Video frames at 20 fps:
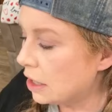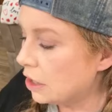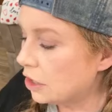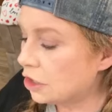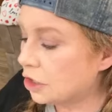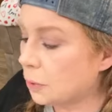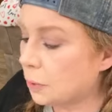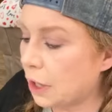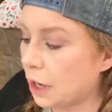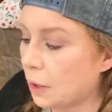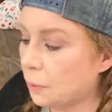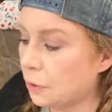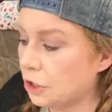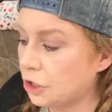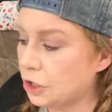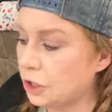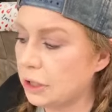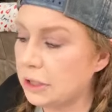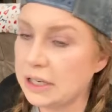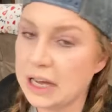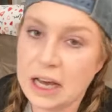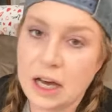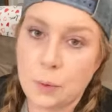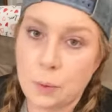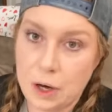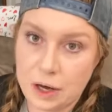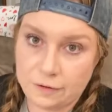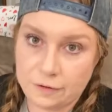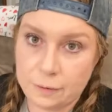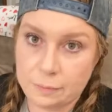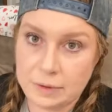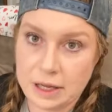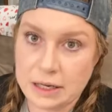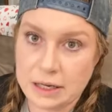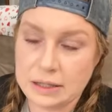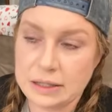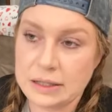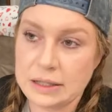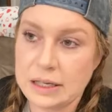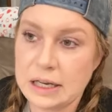So what I want you to take away from
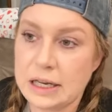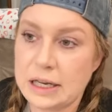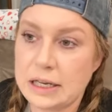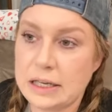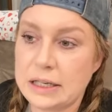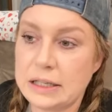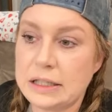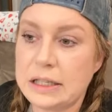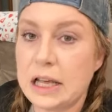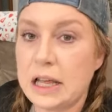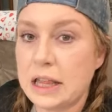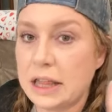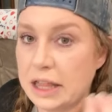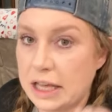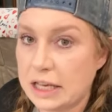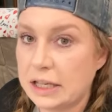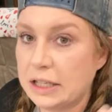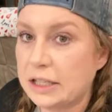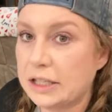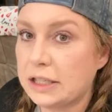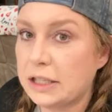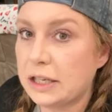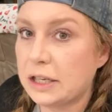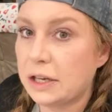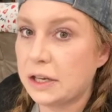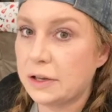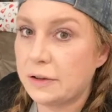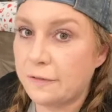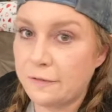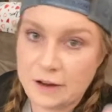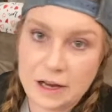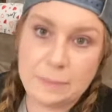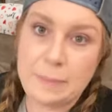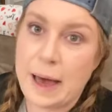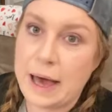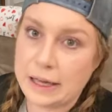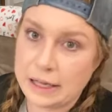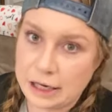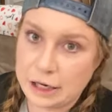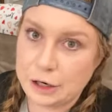this is this
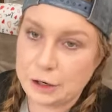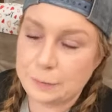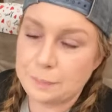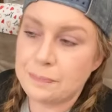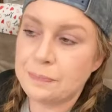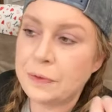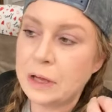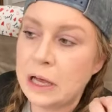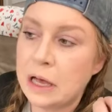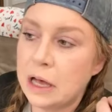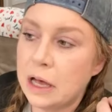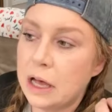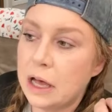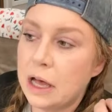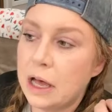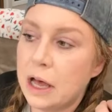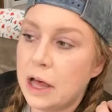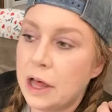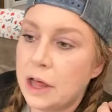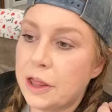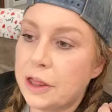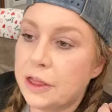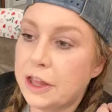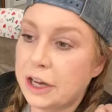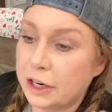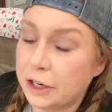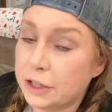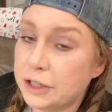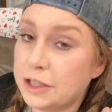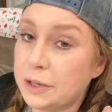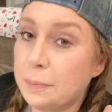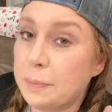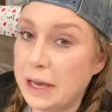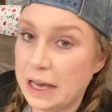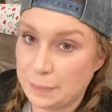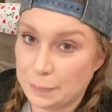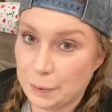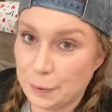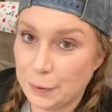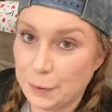feedback here. There are some
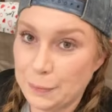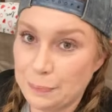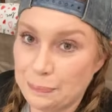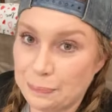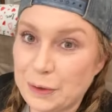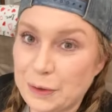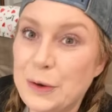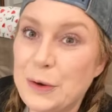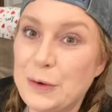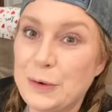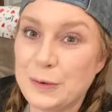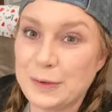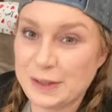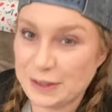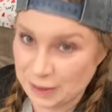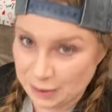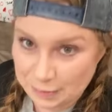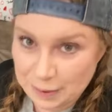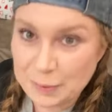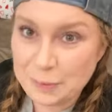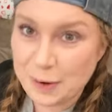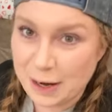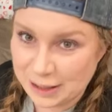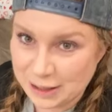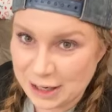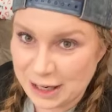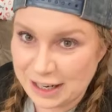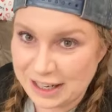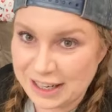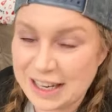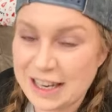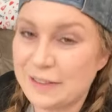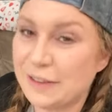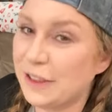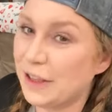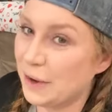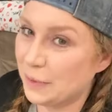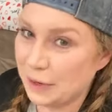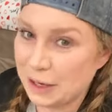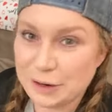people who have still been watching,
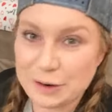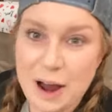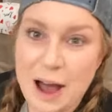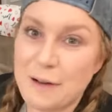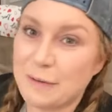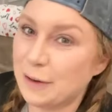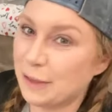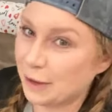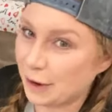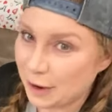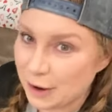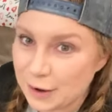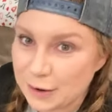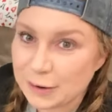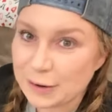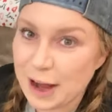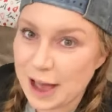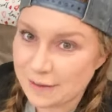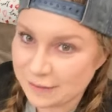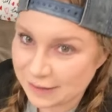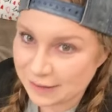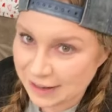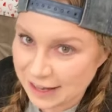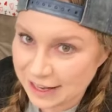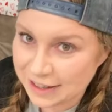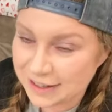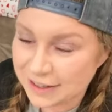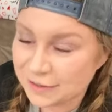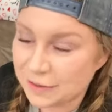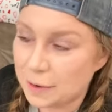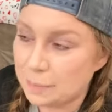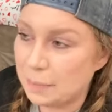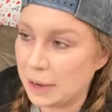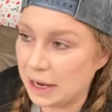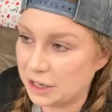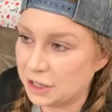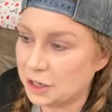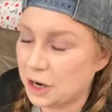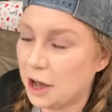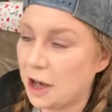even though we craft with our own craft kits from my
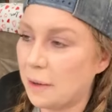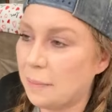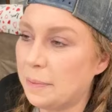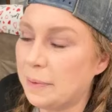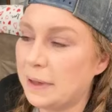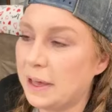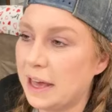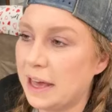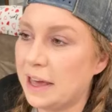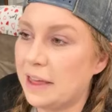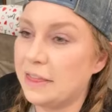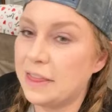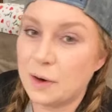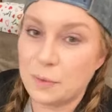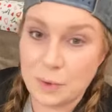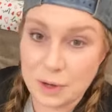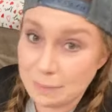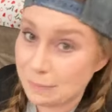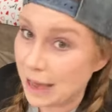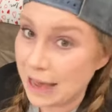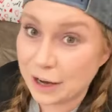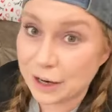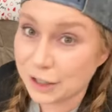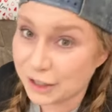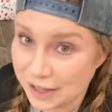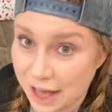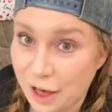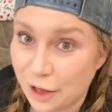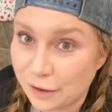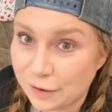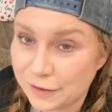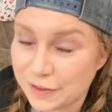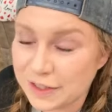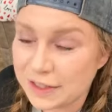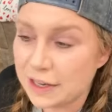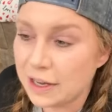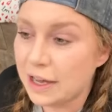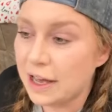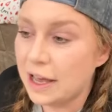shop that we make ourselves.